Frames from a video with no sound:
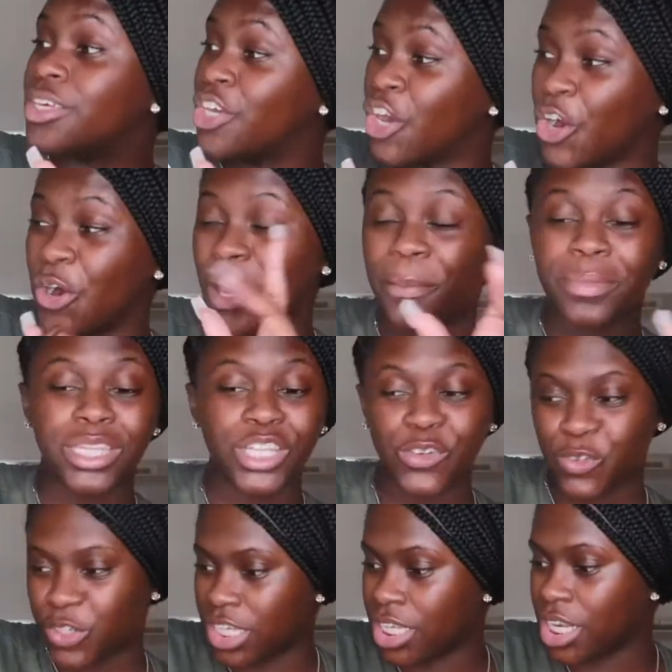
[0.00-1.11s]
y'all, I'm in love
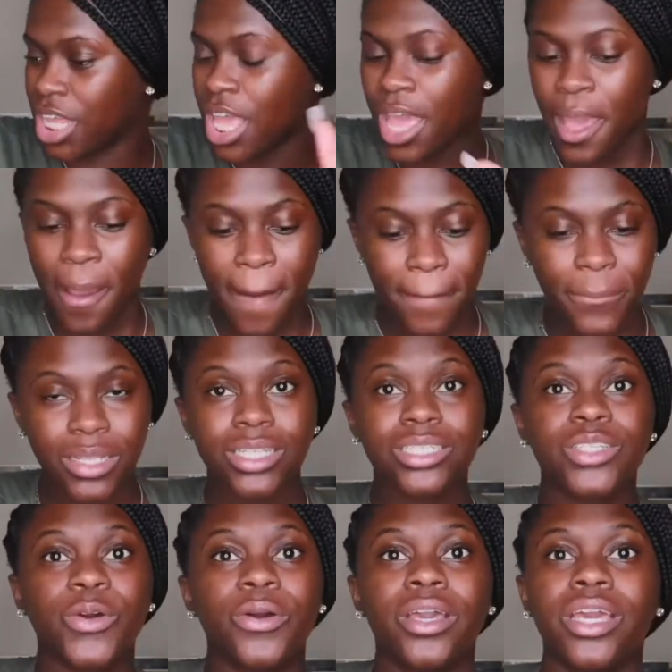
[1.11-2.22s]
with it. But let's
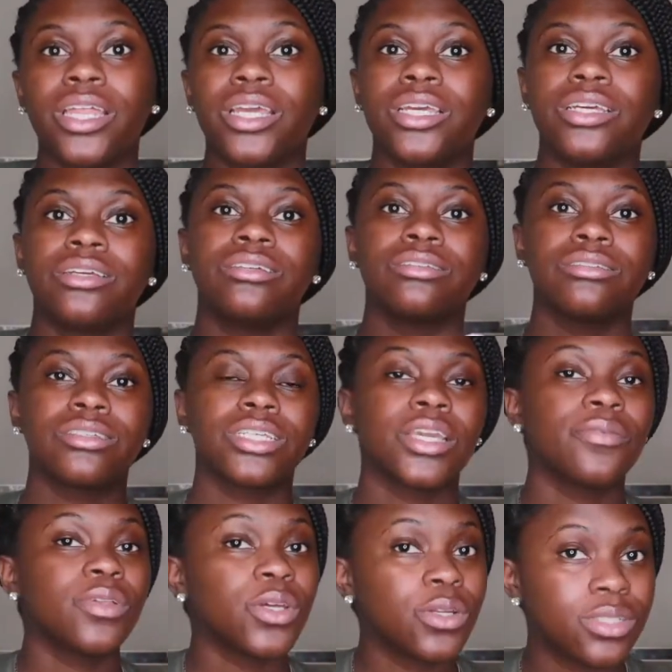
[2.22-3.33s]
go ahead and give
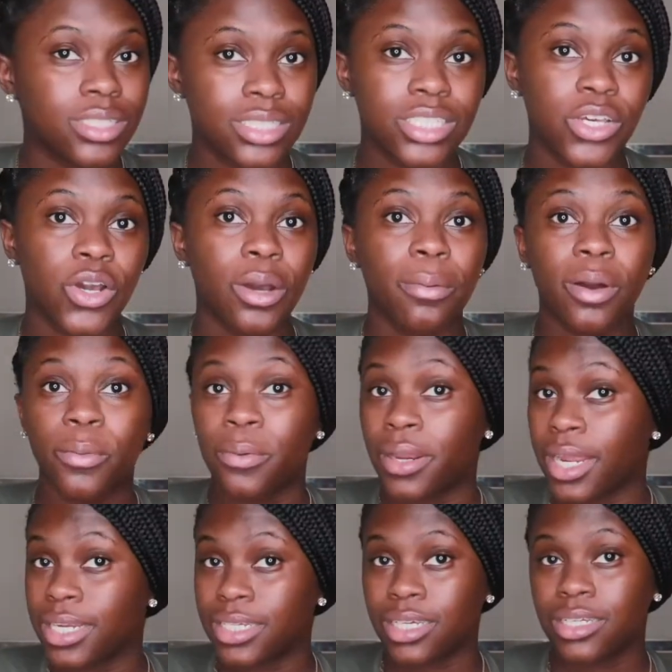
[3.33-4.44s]
a little detail about what I
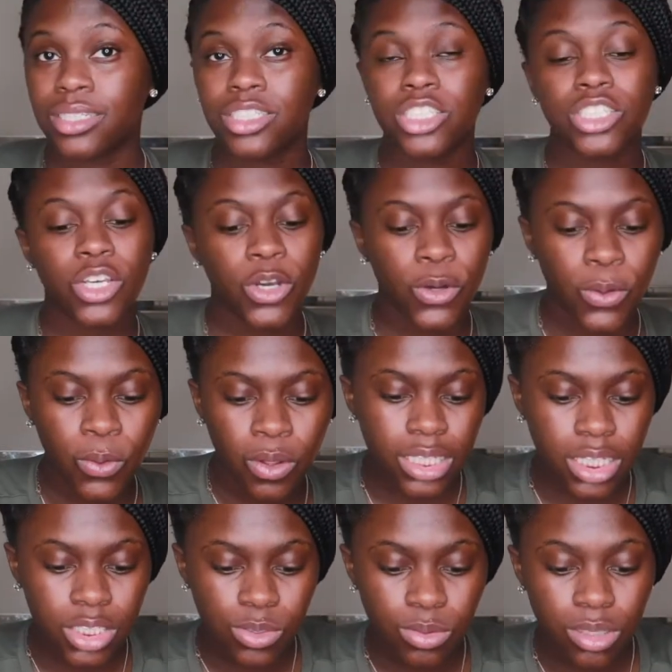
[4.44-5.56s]
did. So
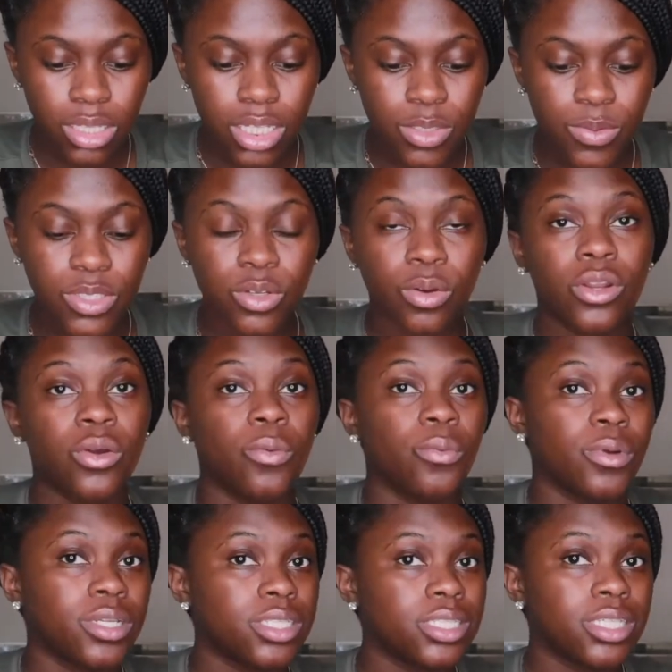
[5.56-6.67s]
this release was on a
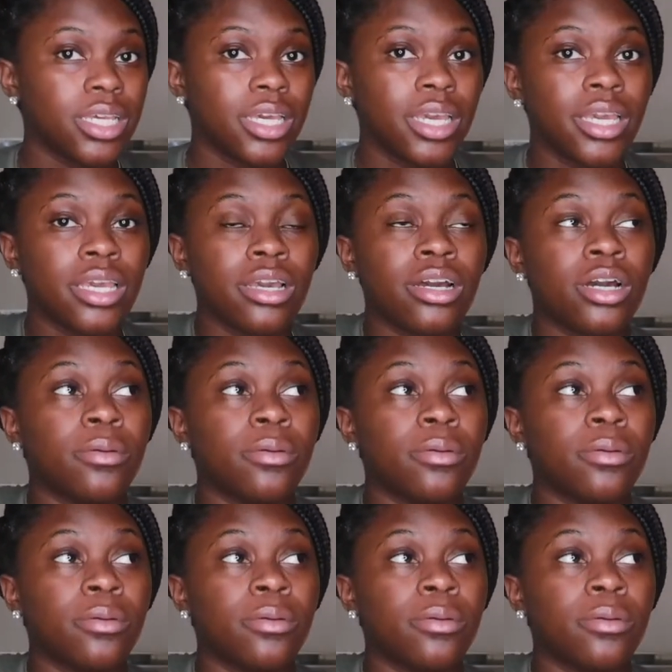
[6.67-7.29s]
Wednesday.